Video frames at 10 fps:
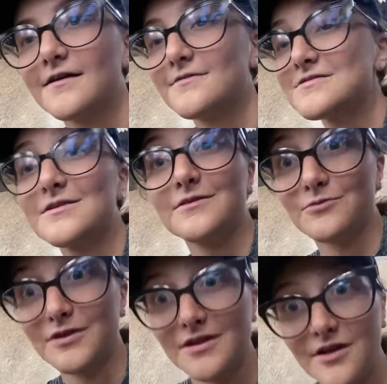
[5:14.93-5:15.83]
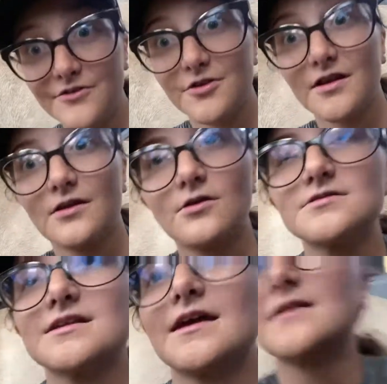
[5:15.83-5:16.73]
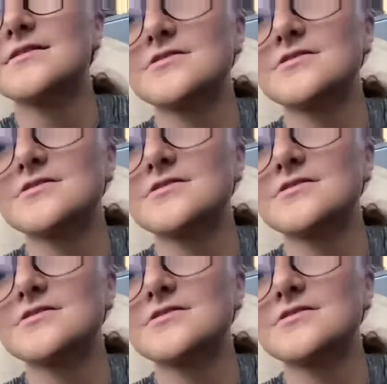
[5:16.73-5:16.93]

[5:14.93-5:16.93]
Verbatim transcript: he was like really not dirty at all today. He